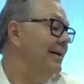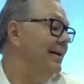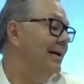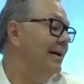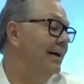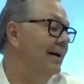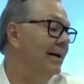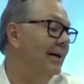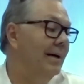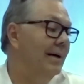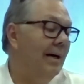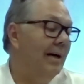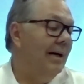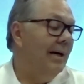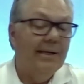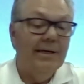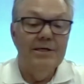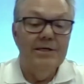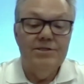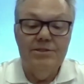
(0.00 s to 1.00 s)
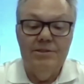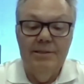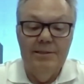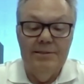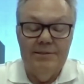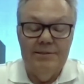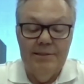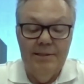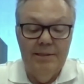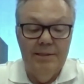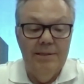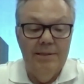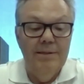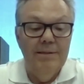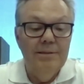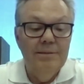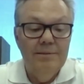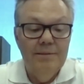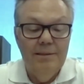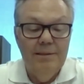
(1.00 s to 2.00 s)
uh, I guess that
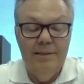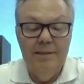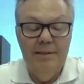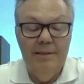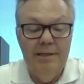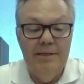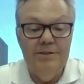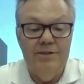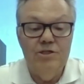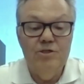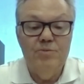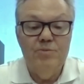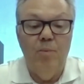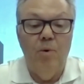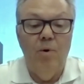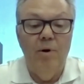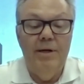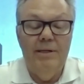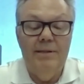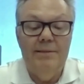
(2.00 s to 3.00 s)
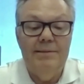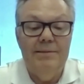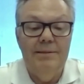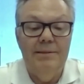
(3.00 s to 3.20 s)
uh, at this point,